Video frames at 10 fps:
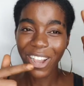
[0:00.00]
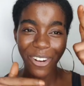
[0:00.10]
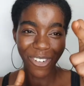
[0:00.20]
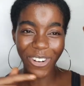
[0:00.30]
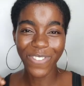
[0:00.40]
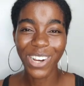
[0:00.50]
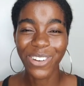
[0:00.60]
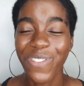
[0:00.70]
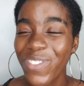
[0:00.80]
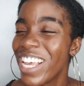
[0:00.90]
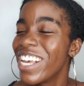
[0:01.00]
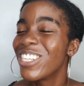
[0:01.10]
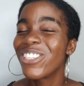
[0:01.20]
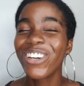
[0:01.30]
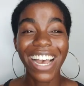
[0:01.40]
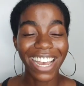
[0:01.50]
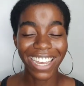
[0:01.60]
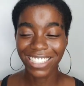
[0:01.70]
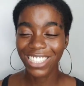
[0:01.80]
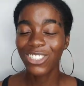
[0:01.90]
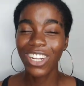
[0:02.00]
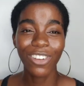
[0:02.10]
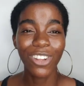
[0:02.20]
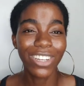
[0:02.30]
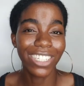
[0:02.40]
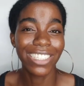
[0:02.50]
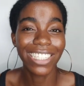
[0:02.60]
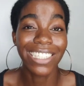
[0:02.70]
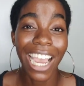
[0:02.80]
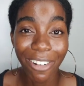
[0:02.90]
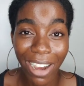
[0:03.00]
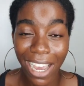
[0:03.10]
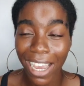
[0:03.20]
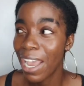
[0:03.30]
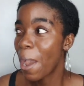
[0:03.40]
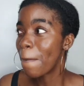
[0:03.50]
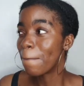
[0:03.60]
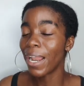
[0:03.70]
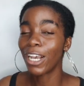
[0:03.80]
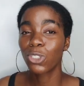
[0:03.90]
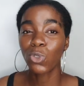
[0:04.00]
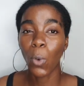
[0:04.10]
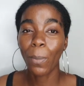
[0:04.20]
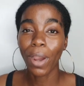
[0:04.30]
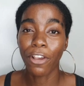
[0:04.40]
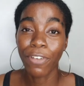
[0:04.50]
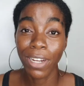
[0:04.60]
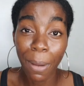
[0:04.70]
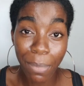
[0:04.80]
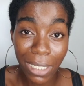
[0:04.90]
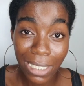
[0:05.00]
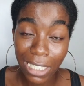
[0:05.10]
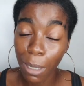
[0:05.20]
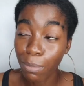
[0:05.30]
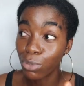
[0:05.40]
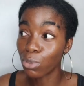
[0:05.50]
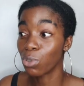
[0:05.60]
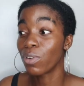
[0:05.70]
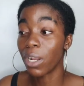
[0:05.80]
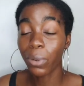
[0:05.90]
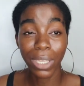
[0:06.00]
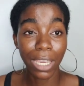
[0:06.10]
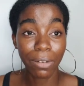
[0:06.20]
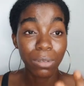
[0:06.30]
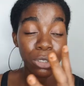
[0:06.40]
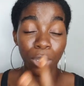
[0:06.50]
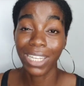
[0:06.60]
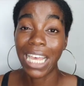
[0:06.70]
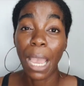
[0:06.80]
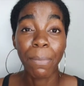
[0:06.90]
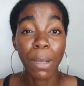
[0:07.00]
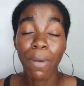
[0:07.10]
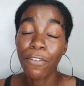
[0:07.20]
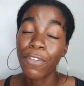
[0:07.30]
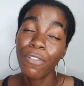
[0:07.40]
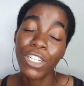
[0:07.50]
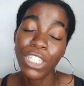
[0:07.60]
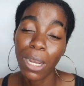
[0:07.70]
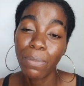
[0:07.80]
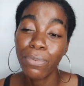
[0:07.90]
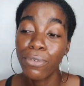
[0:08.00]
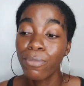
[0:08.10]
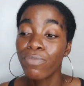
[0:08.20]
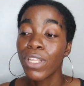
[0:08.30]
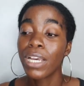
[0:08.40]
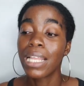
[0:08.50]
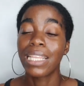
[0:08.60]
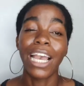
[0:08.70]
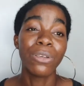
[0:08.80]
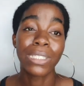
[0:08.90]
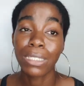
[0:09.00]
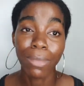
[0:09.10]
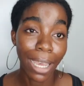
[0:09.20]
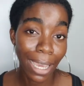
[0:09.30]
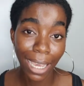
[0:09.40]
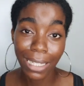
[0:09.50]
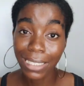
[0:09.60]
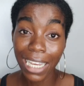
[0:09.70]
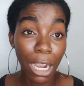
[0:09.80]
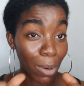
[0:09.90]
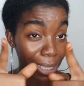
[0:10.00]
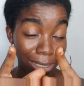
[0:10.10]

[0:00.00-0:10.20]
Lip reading: welcome back home. So guys, today's video is a DIY Blacksoap Ayurveda based shampoo tutorial, okay? I'm going to show you guys how I make my favorite shampoo that I use in my hair, DIY